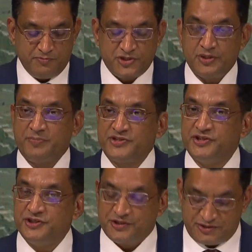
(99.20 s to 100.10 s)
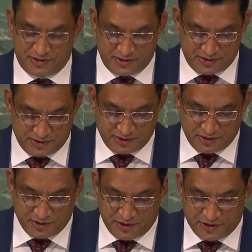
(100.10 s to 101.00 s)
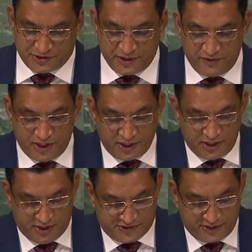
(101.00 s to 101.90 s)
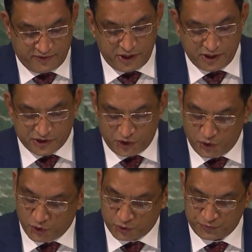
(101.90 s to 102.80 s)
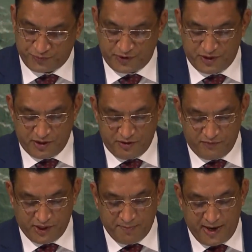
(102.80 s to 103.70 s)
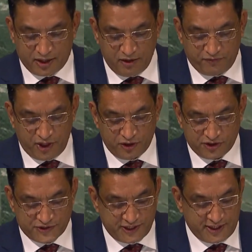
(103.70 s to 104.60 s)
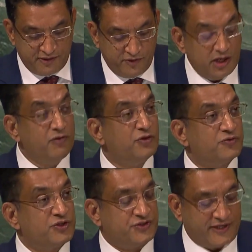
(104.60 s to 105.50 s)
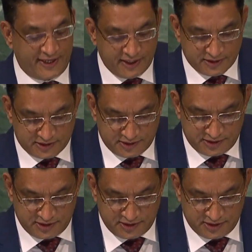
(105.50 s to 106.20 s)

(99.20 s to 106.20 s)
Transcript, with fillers: Mr. President, 77 years ago, when the battlefield of the Second World War was silent,